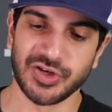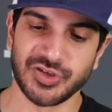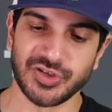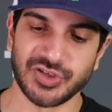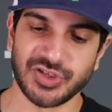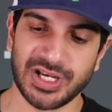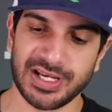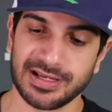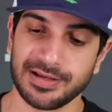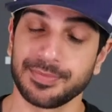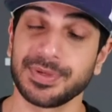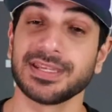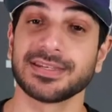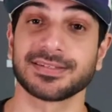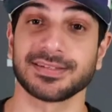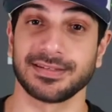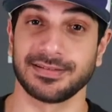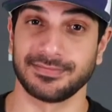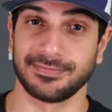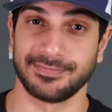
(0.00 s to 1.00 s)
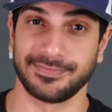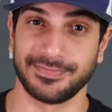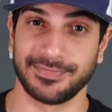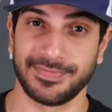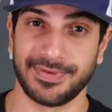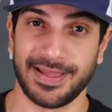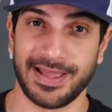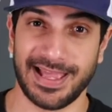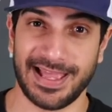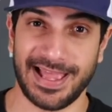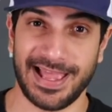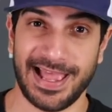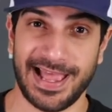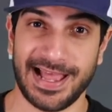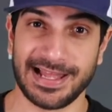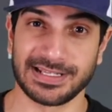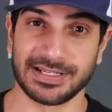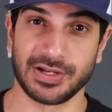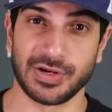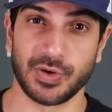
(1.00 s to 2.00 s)
Jacob Eason
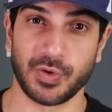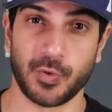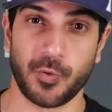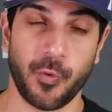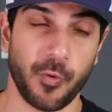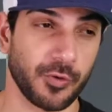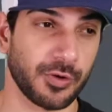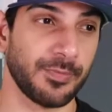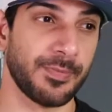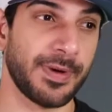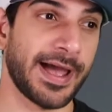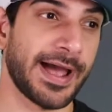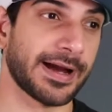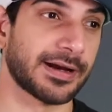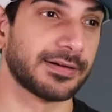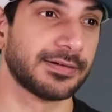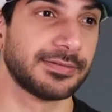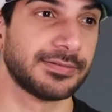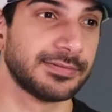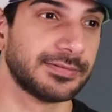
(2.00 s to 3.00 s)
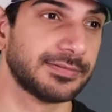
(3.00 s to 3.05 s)
at quarterback.